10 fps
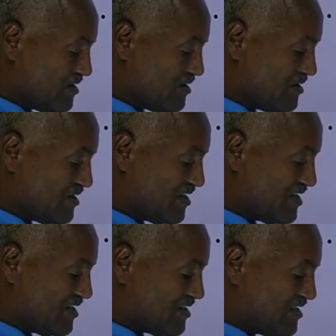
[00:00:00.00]
She
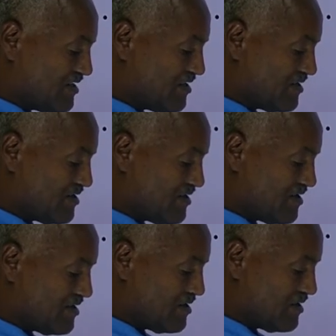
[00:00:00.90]
doesn't
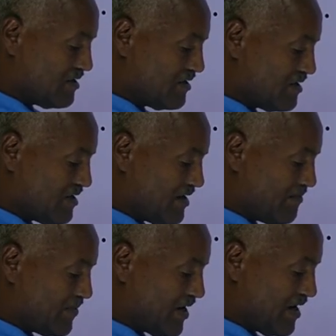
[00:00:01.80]

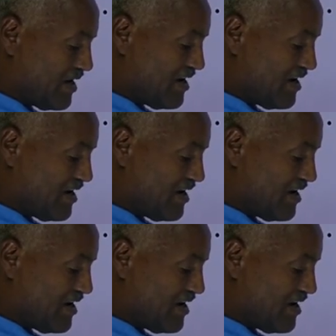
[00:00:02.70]
apply.